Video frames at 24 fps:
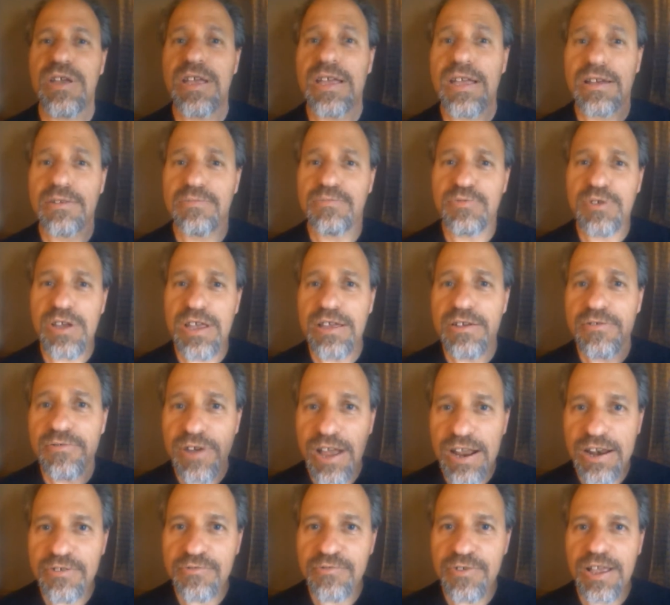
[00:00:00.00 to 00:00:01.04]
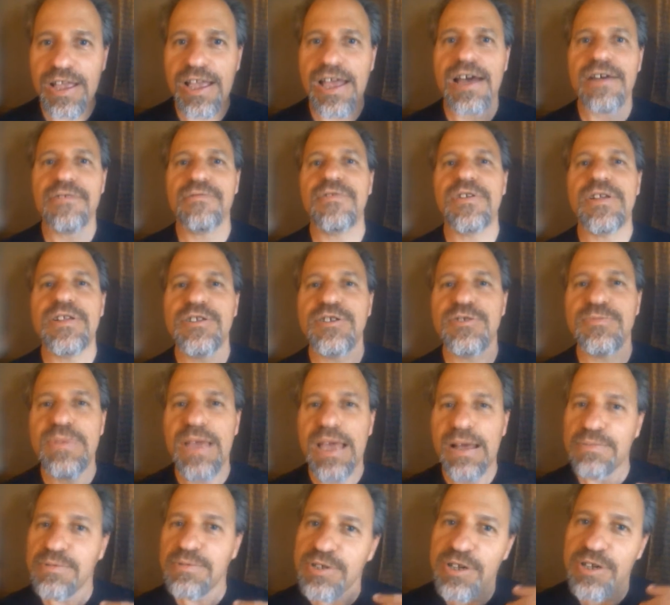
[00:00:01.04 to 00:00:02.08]
pre-run recovery, to be able
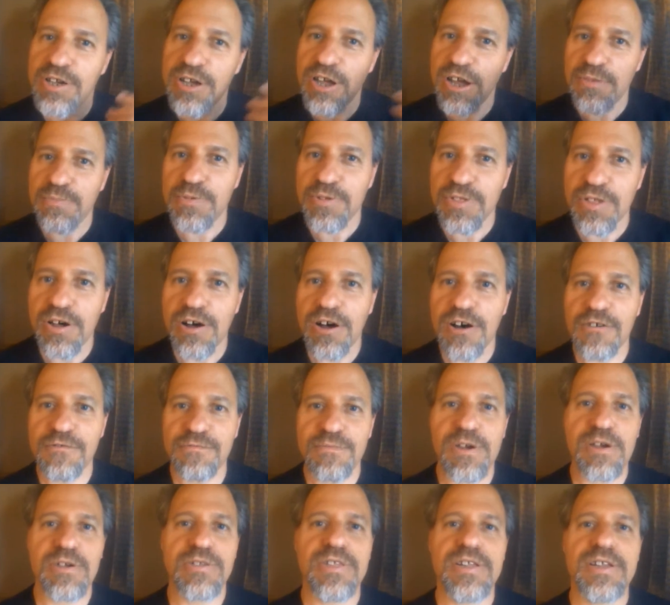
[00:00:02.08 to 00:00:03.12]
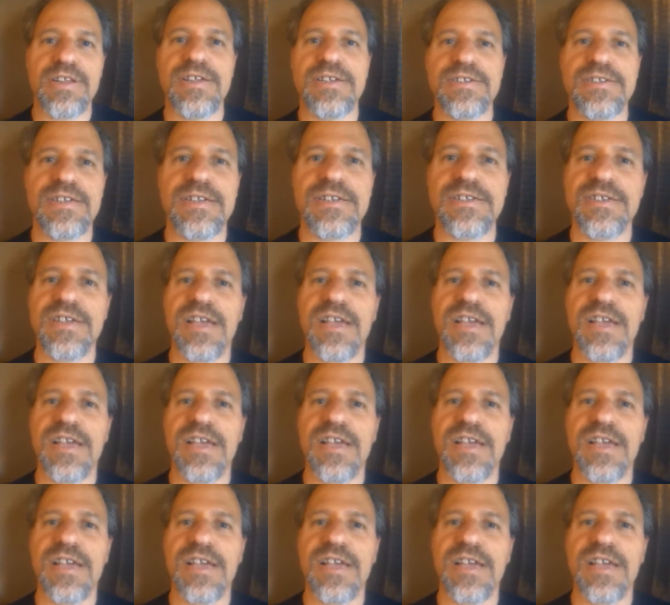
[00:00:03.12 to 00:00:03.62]
to cope with a half marathon distance.